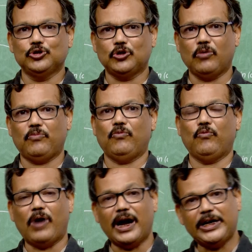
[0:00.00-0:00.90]
So
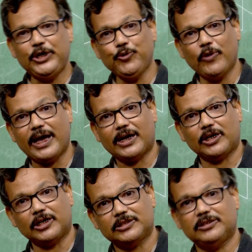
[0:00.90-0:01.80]
what you are
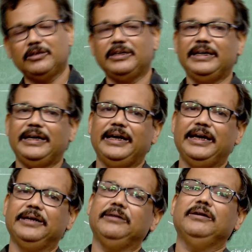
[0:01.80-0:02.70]
taught
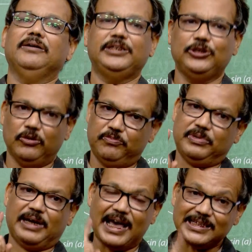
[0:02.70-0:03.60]
in your
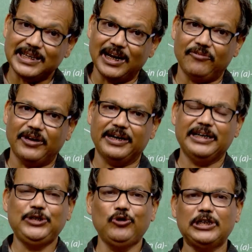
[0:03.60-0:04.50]
class 11,
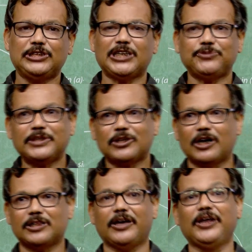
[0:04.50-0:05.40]
you will just be
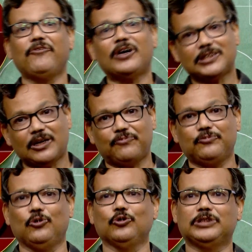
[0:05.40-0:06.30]
taught the reverse of
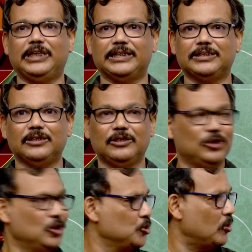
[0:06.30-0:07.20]
those things.
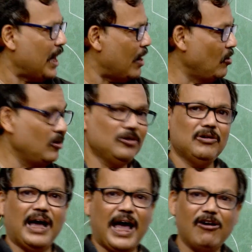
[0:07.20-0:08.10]
So now,
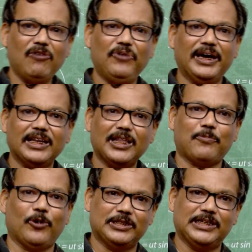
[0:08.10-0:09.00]
I will begin the
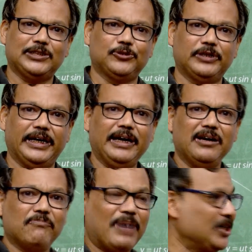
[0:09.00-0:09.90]
process today
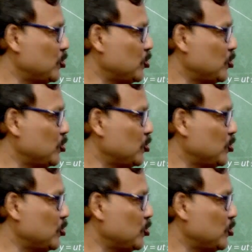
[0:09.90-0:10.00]
by